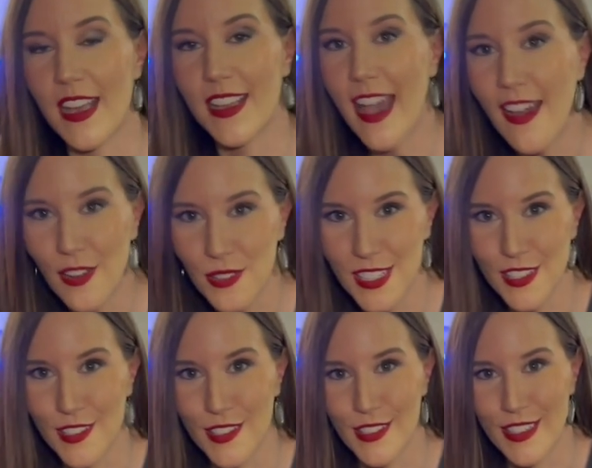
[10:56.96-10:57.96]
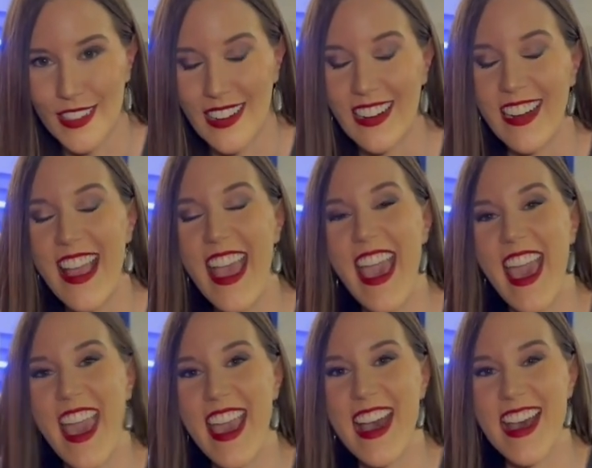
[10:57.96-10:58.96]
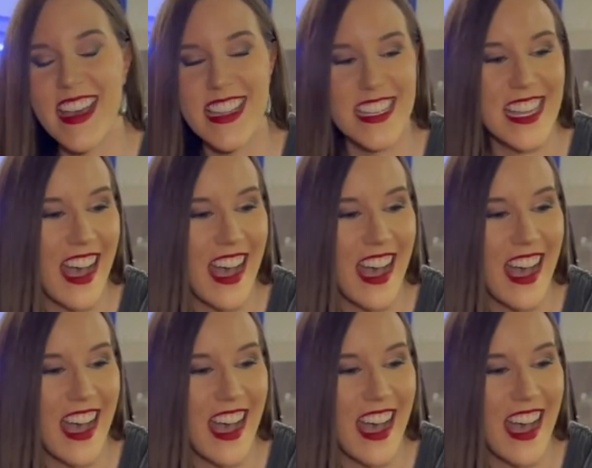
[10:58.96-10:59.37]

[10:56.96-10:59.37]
I counted earlier, and